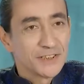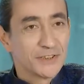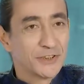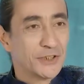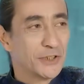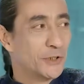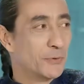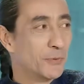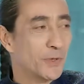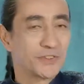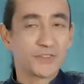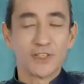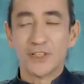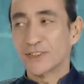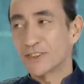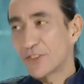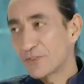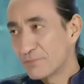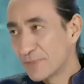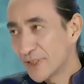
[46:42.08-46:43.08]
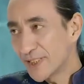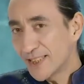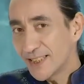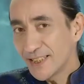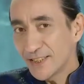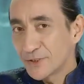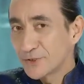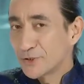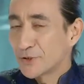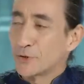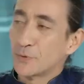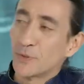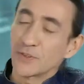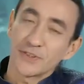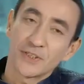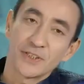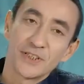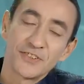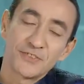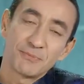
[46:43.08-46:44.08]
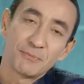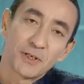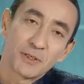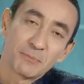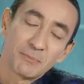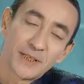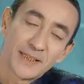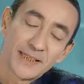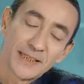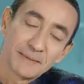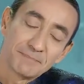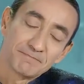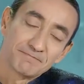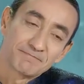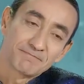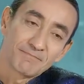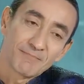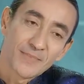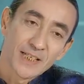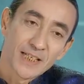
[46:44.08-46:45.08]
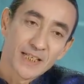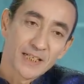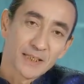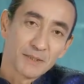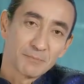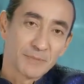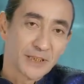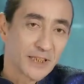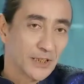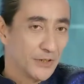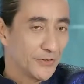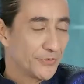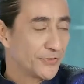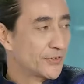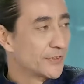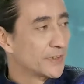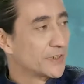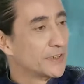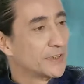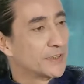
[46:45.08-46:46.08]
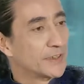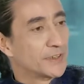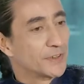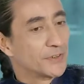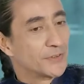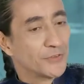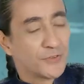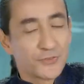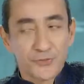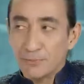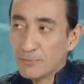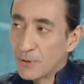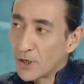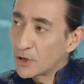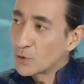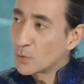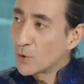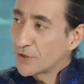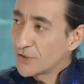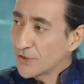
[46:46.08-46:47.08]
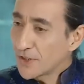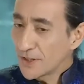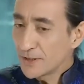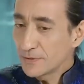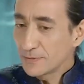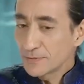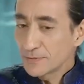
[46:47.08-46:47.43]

Do you want a lot of money or do you want only small money Because small water